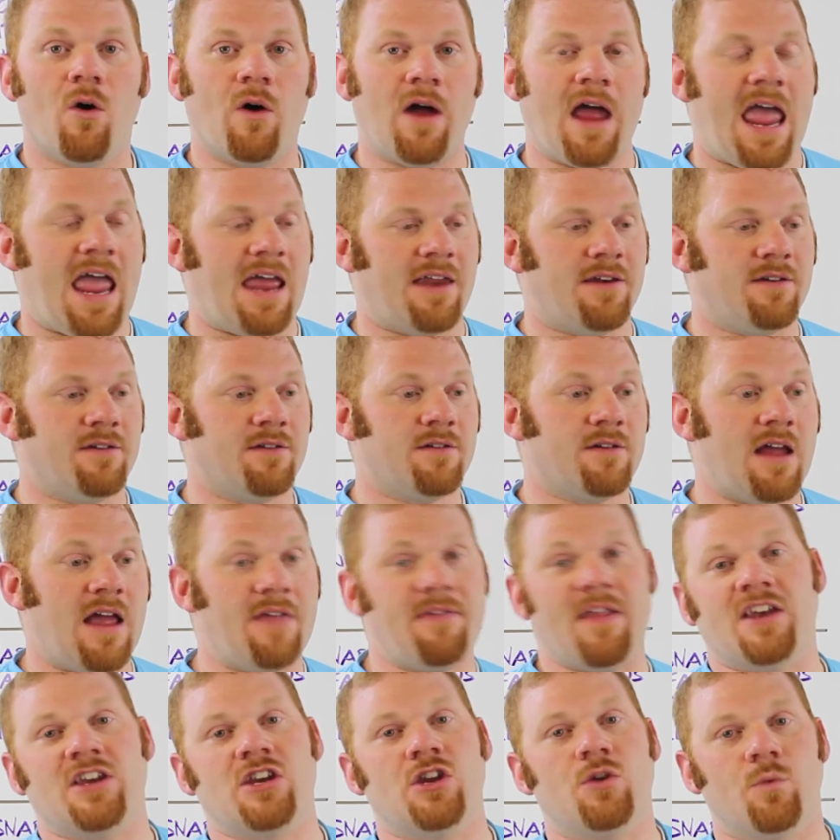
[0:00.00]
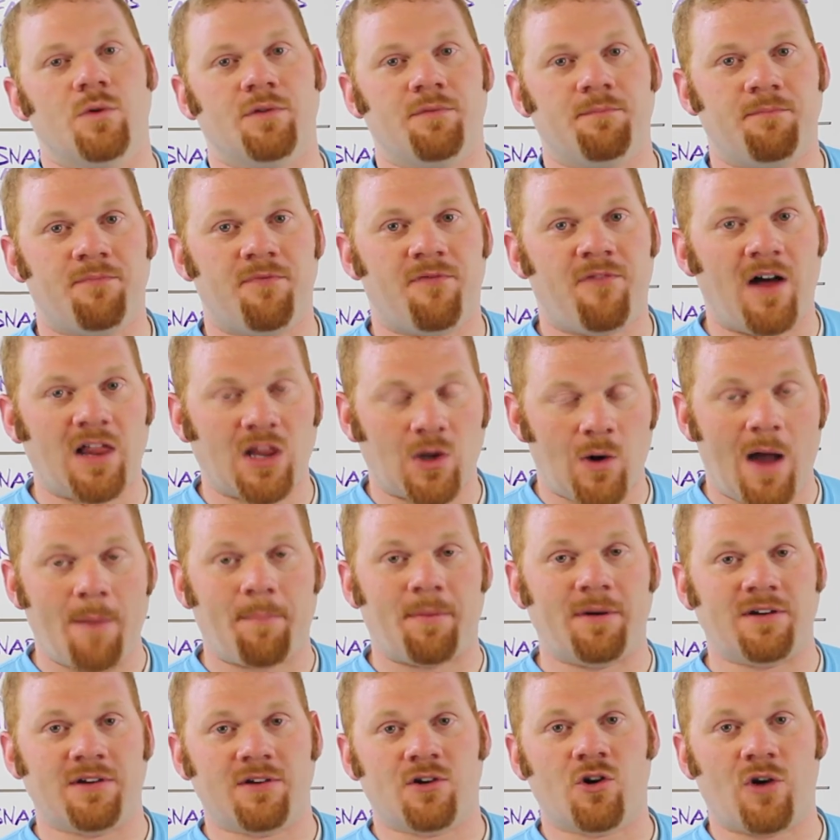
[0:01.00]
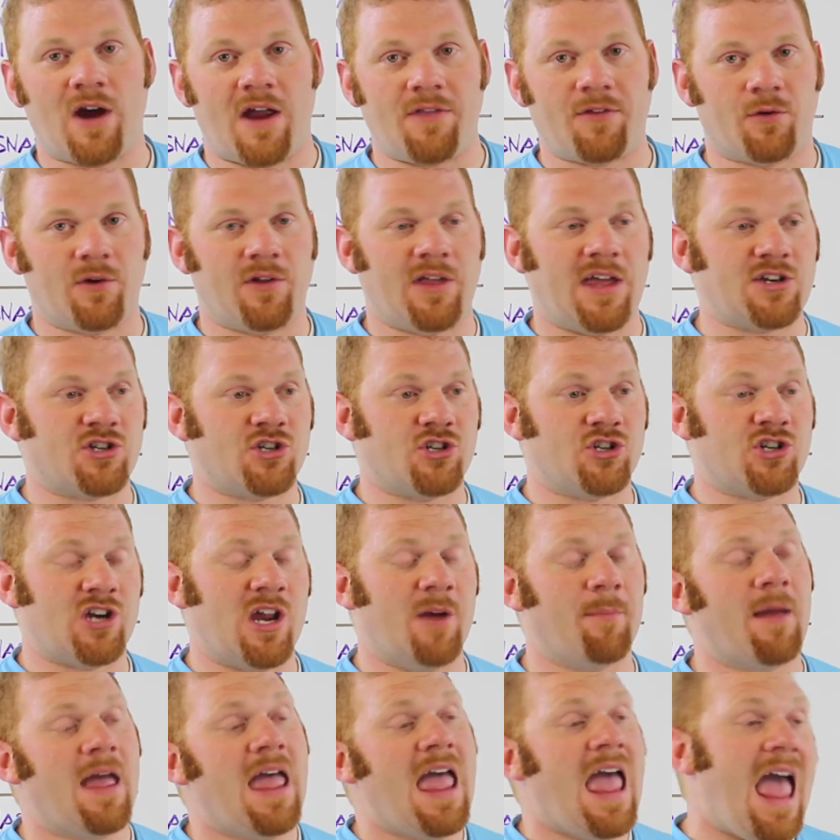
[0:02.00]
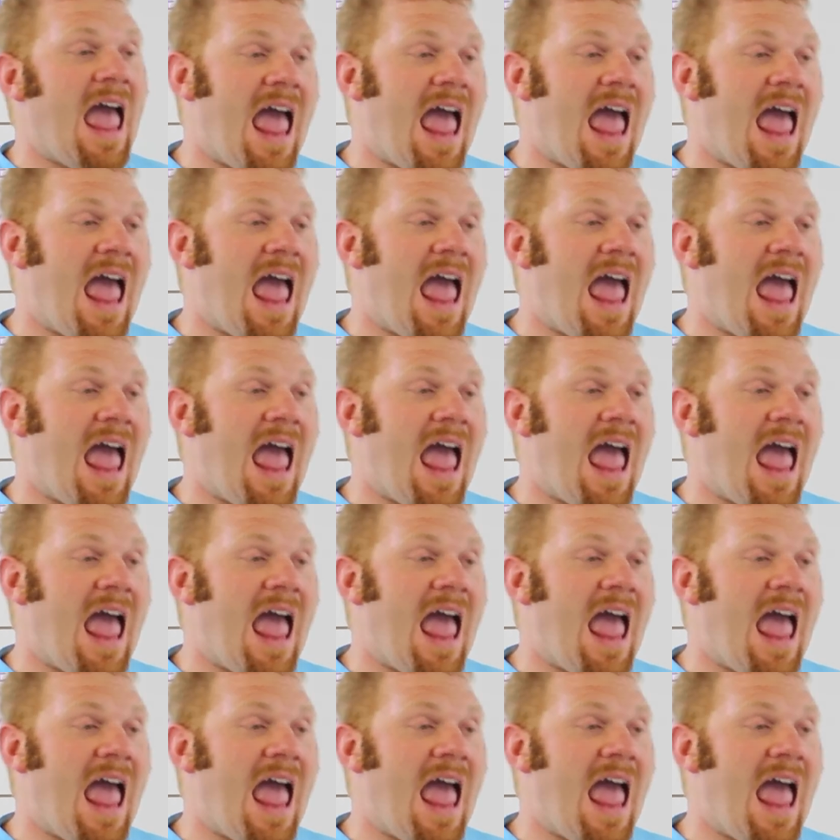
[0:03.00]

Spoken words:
And then you would follow up and create the relationship,